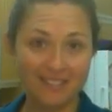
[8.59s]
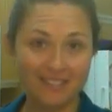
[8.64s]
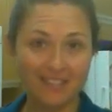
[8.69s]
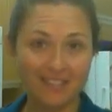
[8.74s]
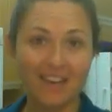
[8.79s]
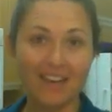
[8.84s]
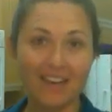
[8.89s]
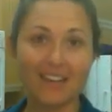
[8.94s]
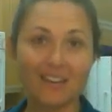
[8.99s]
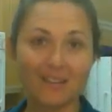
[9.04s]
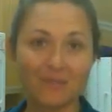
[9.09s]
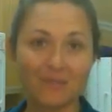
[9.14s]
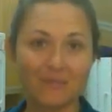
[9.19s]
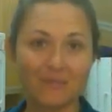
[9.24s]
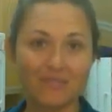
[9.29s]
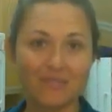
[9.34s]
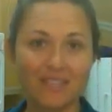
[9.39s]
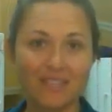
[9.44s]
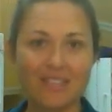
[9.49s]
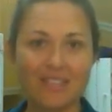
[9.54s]
items,
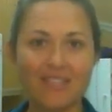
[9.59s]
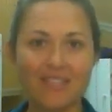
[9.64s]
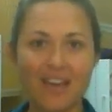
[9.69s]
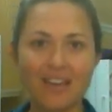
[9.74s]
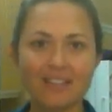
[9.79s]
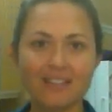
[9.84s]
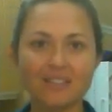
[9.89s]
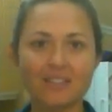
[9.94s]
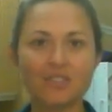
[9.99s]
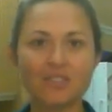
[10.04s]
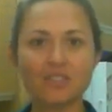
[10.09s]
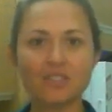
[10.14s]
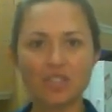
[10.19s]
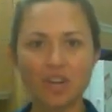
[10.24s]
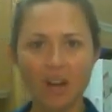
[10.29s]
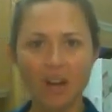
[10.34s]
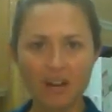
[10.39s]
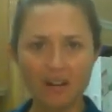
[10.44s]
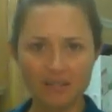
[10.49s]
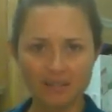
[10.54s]
and that's
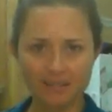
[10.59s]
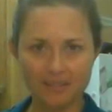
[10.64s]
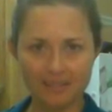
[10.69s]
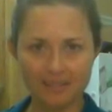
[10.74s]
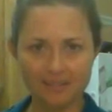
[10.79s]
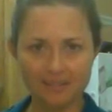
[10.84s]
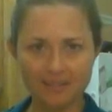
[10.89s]
chocolate.